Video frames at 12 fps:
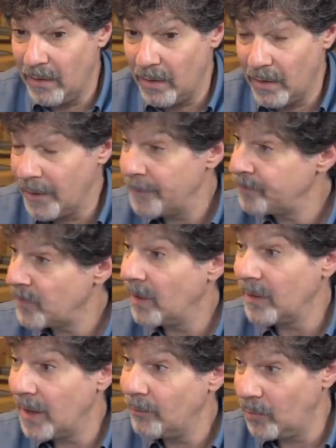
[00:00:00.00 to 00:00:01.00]
are a
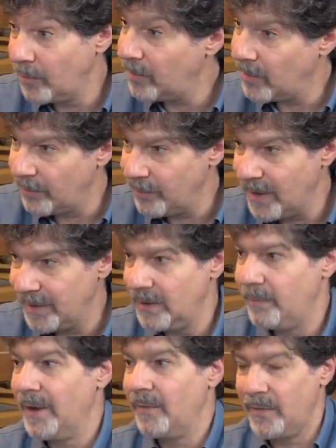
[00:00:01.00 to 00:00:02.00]
lot more broad-minded
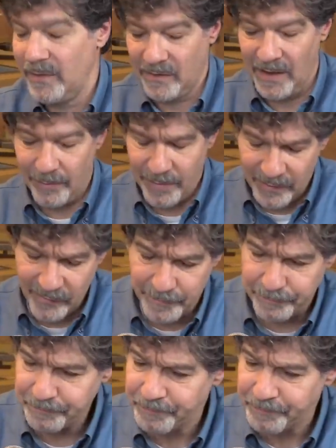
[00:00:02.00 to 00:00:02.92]
about these topics.